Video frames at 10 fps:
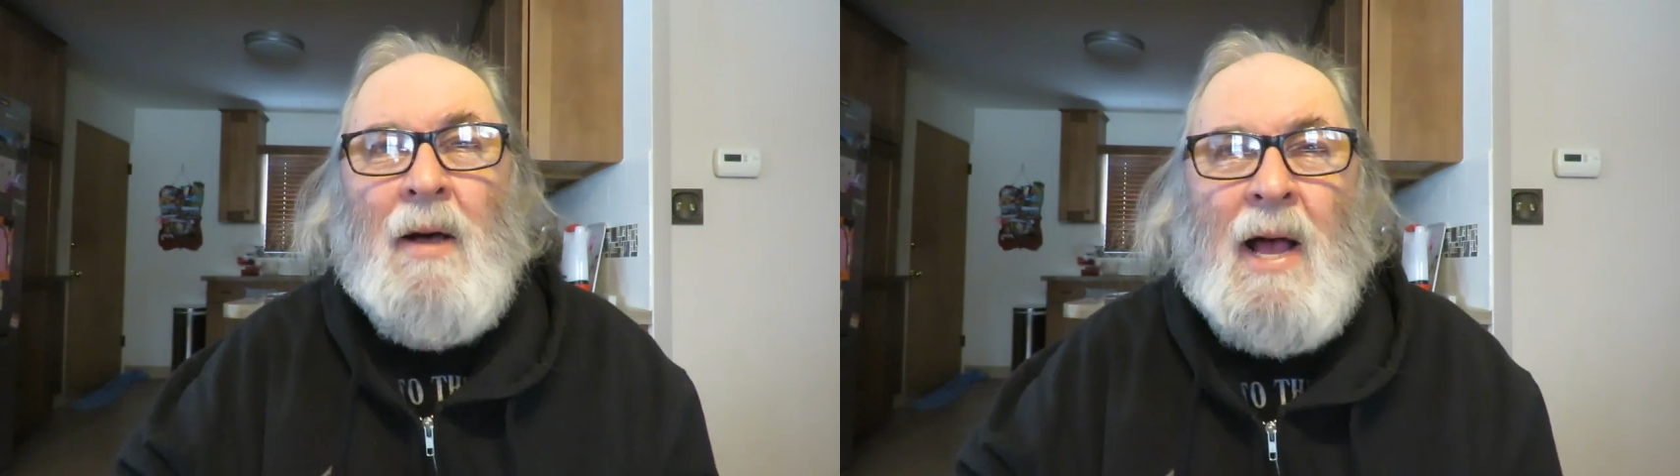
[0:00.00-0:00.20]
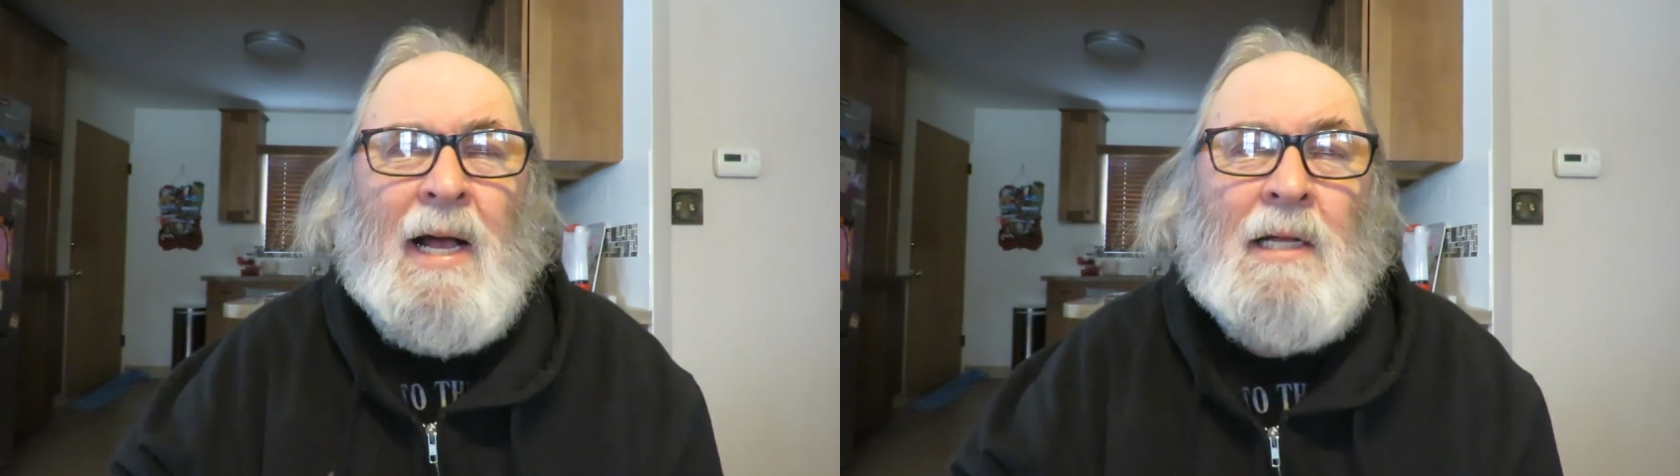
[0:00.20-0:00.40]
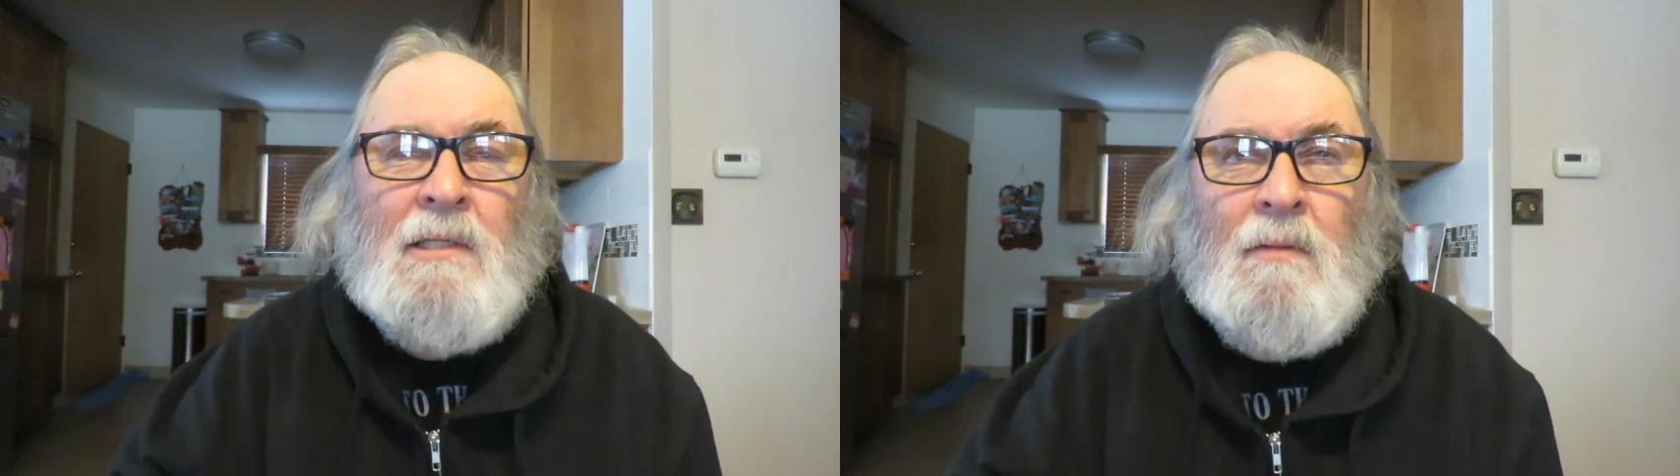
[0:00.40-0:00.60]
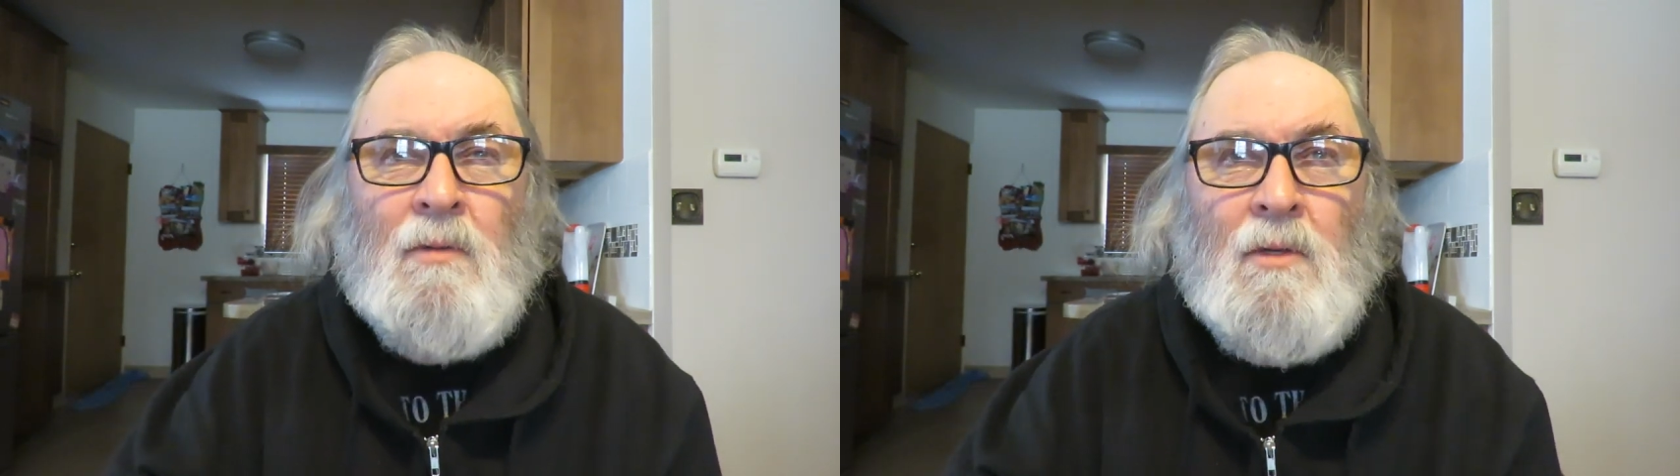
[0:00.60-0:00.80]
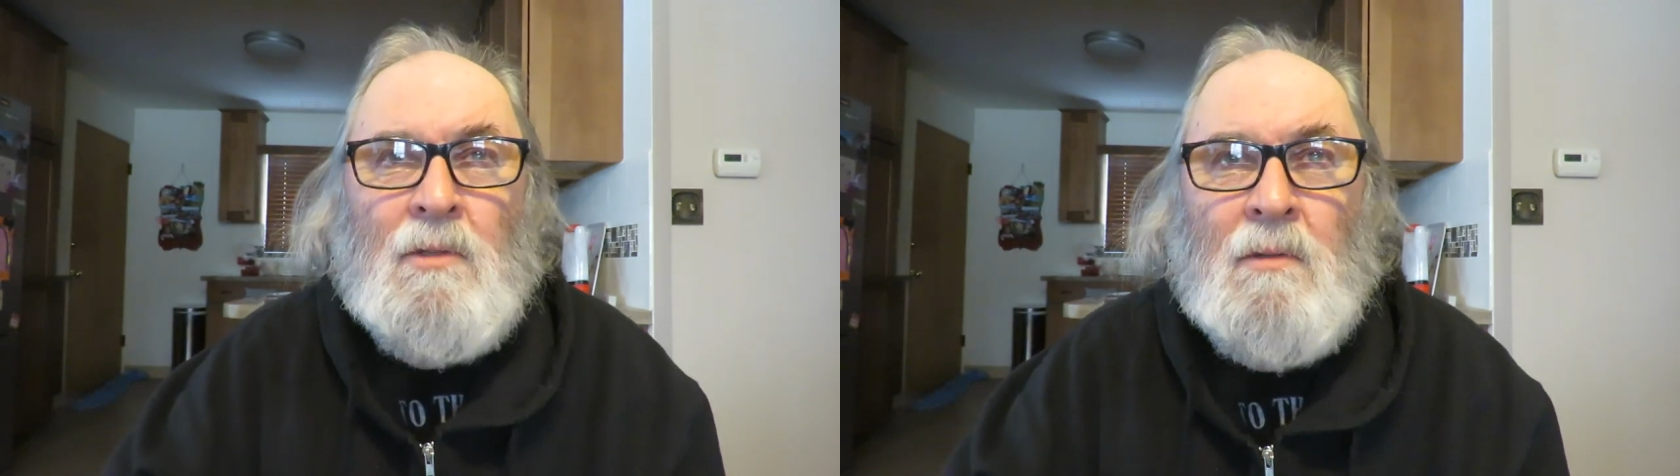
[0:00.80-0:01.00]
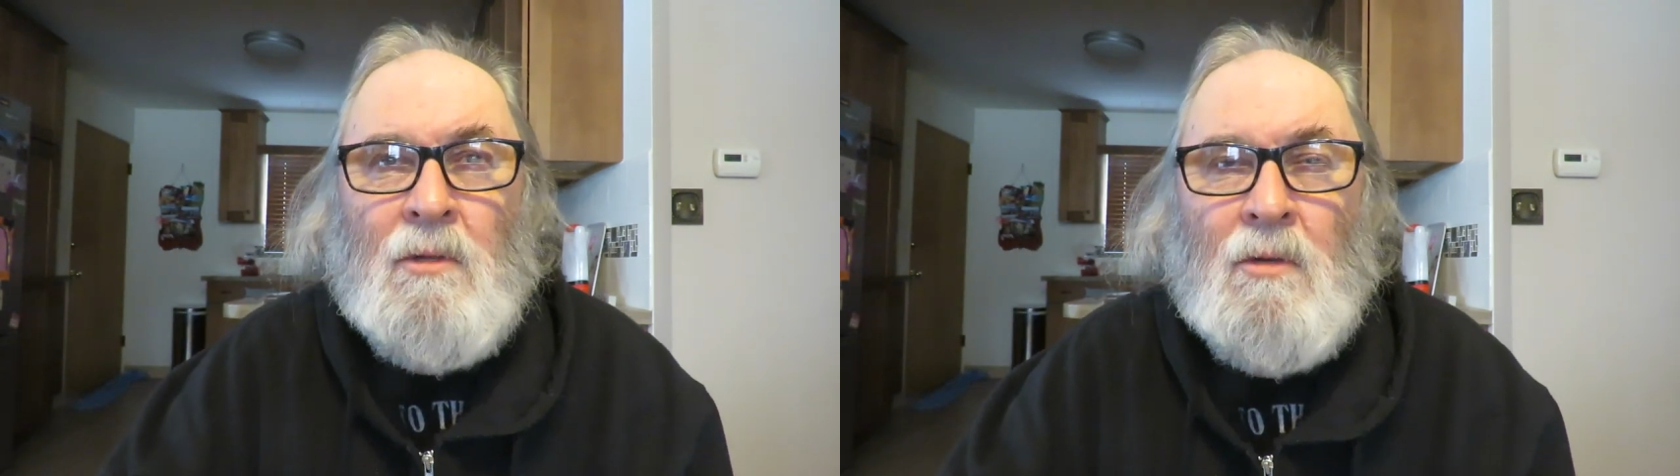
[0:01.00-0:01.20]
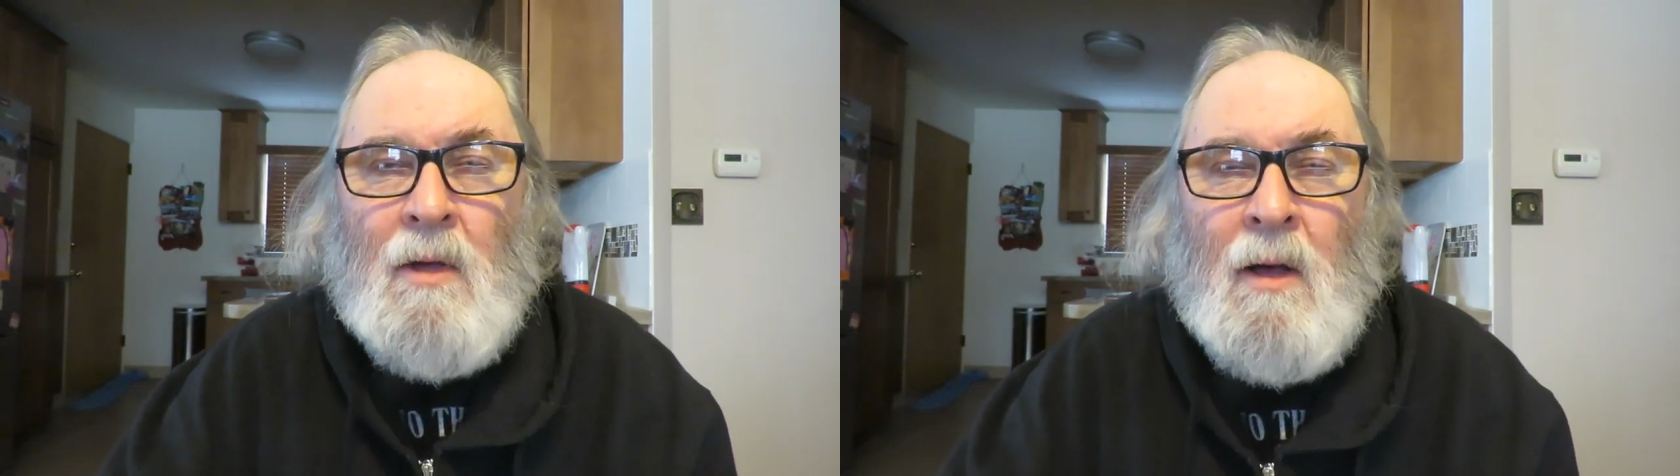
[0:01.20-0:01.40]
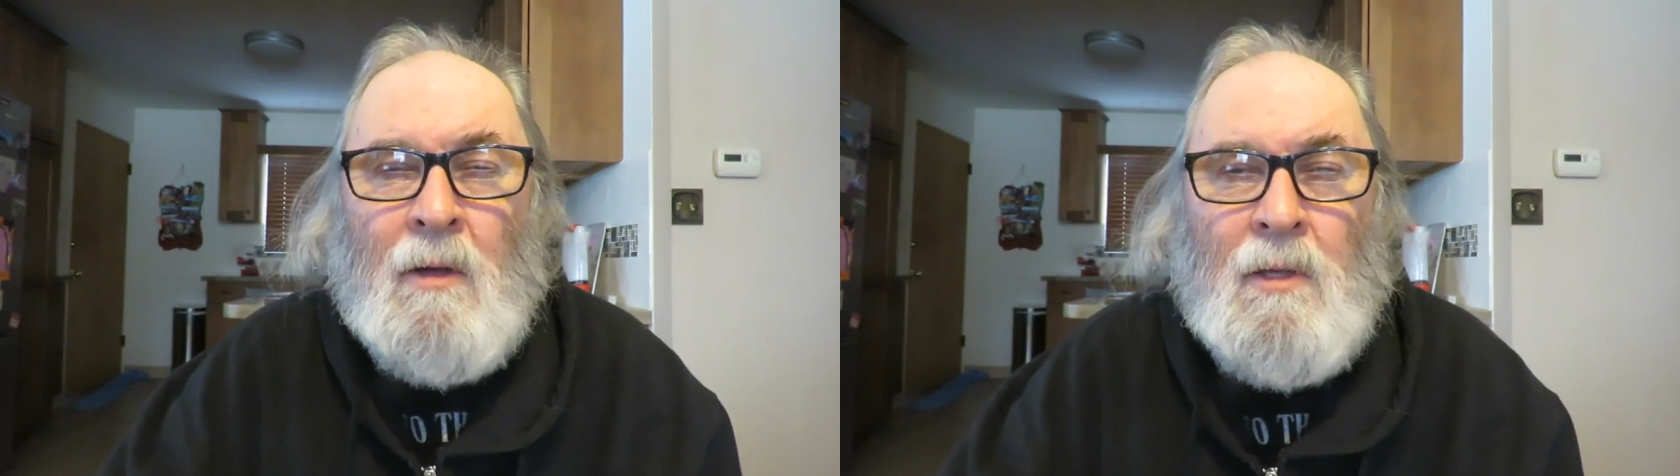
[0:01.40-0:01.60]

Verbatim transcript: but I got some used uh,